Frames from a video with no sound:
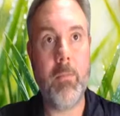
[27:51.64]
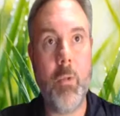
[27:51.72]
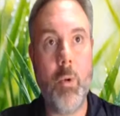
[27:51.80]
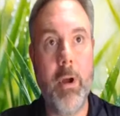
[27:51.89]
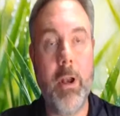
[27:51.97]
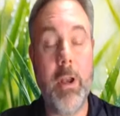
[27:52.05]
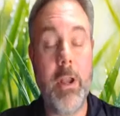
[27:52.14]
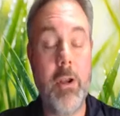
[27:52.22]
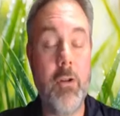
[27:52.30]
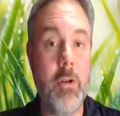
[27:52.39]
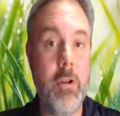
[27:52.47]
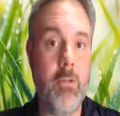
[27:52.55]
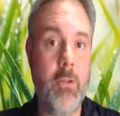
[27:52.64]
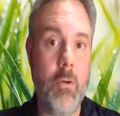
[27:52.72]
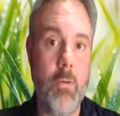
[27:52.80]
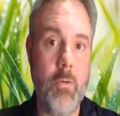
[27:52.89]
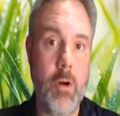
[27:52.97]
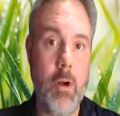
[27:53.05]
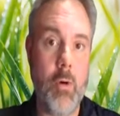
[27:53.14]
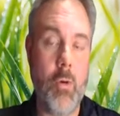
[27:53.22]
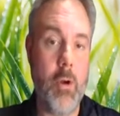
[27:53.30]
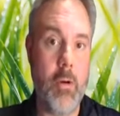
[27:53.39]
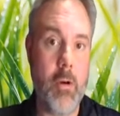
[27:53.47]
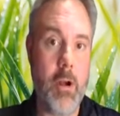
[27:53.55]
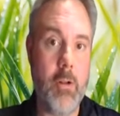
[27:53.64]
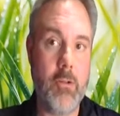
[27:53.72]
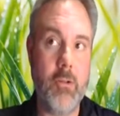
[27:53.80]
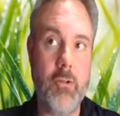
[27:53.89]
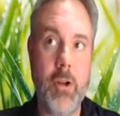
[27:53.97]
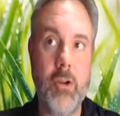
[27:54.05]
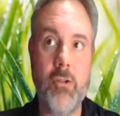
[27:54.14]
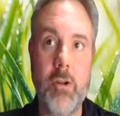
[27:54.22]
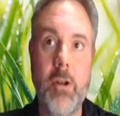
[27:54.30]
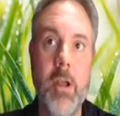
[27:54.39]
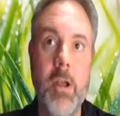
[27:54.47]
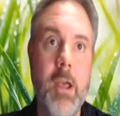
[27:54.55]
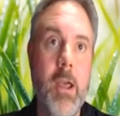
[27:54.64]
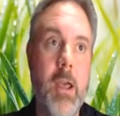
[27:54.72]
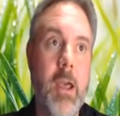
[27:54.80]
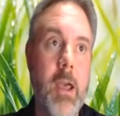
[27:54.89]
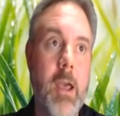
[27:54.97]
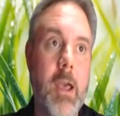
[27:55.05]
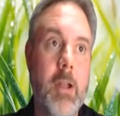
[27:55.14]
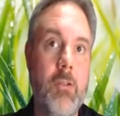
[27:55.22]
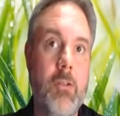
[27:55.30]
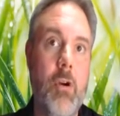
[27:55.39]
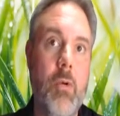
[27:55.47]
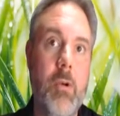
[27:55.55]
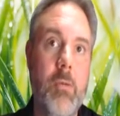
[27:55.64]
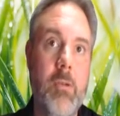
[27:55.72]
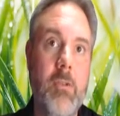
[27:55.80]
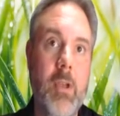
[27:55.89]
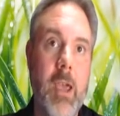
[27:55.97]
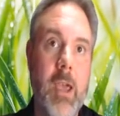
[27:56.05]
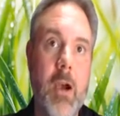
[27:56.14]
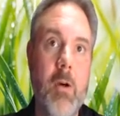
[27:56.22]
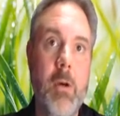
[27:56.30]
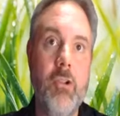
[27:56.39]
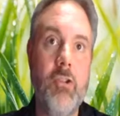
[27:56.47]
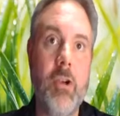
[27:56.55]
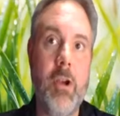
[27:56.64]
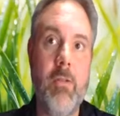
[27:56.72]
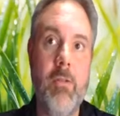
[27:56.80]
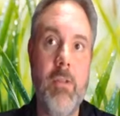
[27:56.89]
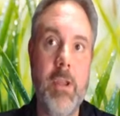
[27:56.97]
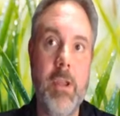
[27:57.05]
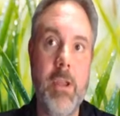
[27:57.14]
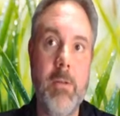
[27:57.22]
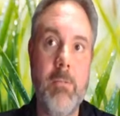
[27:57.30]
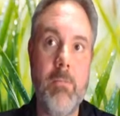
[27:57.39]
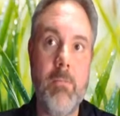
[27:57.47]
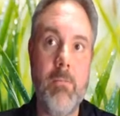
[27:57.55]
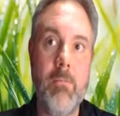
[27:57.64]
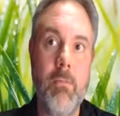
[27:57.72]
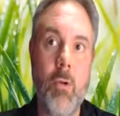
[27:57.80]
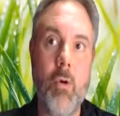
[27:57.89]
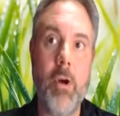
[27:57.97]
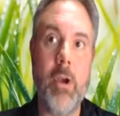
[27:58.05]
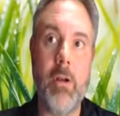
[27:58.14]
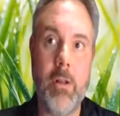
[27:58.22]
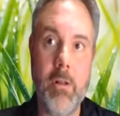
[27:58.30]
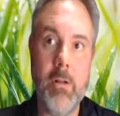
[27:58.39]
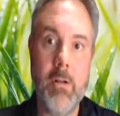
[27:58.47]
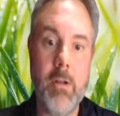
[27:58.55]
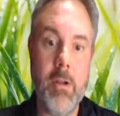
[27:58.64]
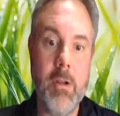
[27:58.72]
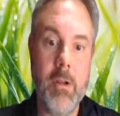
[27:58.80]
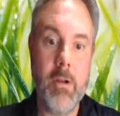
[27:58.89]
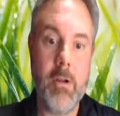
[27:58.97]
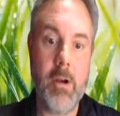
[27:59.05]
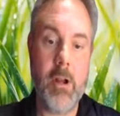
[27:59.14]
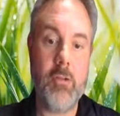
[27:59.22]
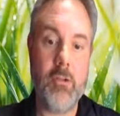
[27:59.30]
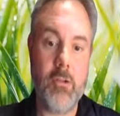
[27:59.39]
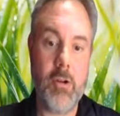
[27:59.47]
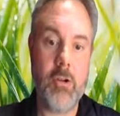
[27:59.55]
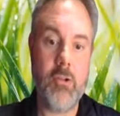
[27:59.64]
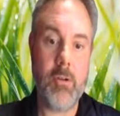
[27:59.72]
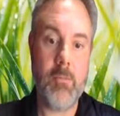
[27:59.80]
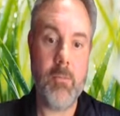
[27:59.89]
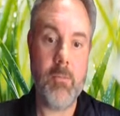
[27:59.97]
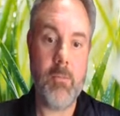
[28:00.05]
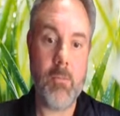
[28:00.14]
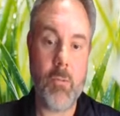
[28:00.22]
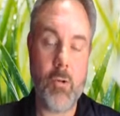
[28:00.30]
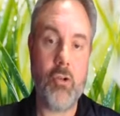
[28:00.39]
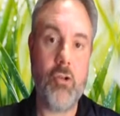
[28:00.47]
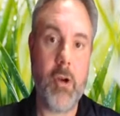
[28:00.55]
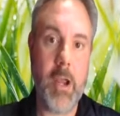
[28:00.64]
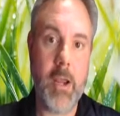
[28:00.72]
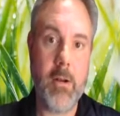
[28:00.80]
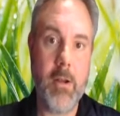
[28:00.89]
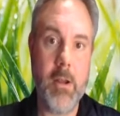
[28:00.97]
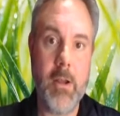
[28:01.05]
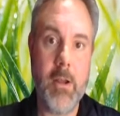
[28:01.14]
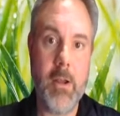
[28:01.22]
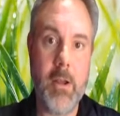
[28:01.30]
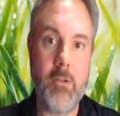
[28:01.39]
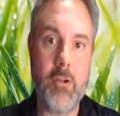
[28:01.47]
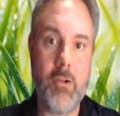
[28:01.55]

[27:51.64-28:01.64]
we wanted to increase the overall oil concentration. And so we would say how much of the oil concentration or trait is